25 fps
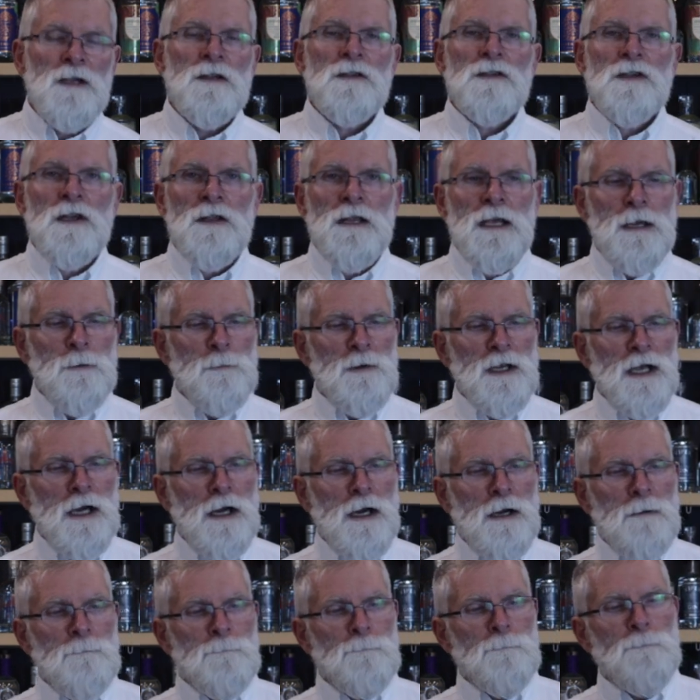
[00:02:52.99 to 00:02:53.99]
So there we
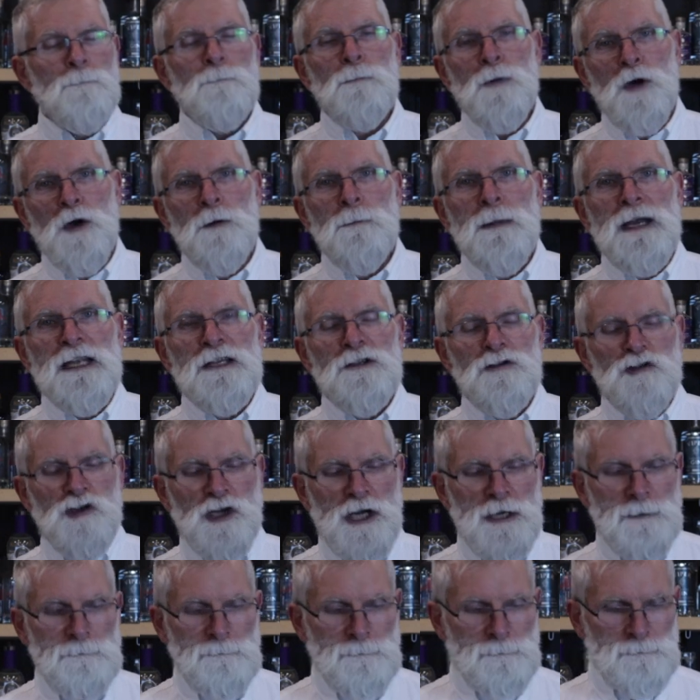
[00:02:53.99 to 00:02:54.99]
are, Mermaid
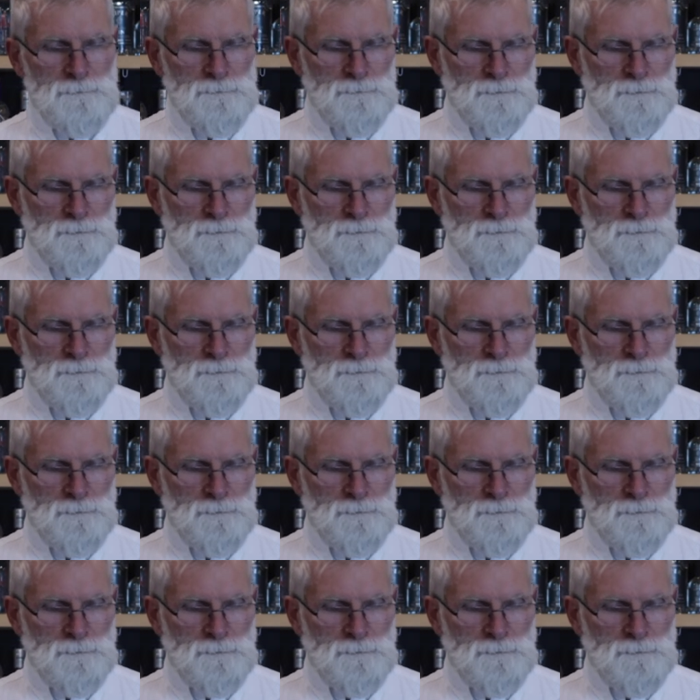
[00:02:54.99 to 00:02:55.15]
Gin.